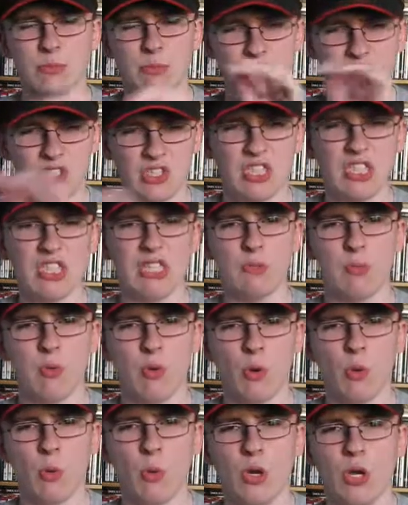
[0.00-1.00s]
It was a
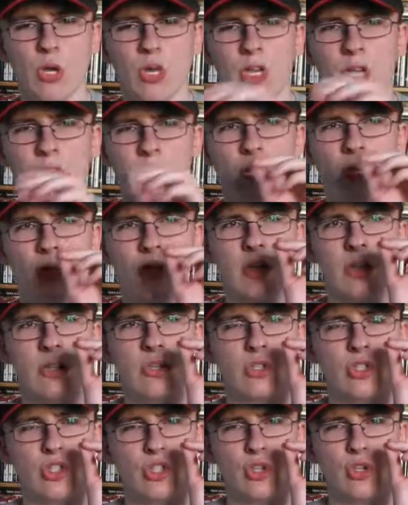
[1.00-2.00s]
sequel
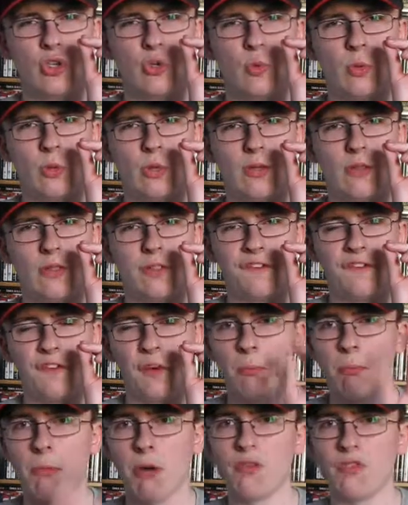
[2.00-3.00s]
to the
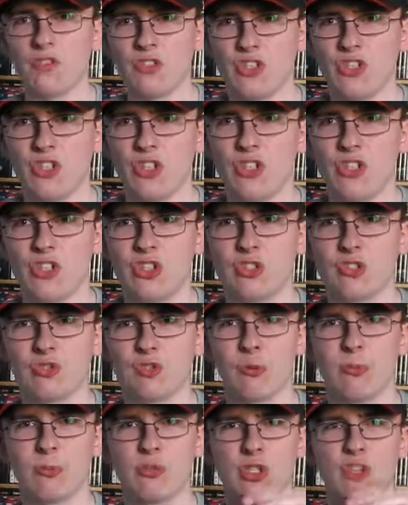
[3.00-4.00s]
film Monsters
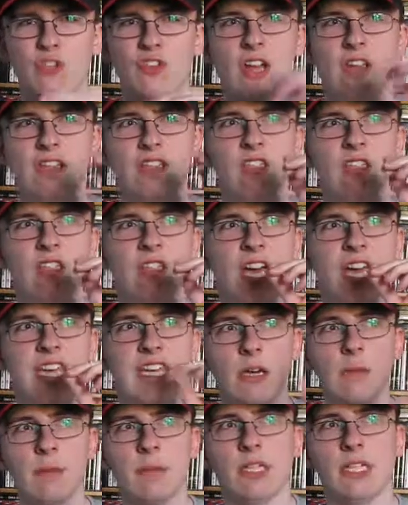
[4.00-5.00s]
from
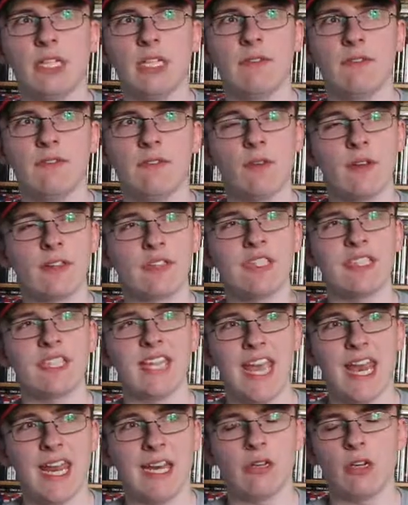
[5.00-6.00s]
2008, I believe.
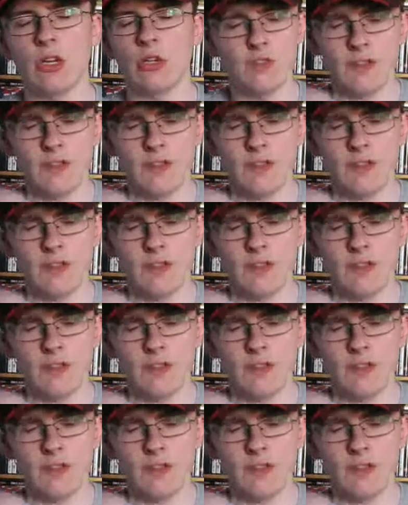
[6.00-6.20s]
2010,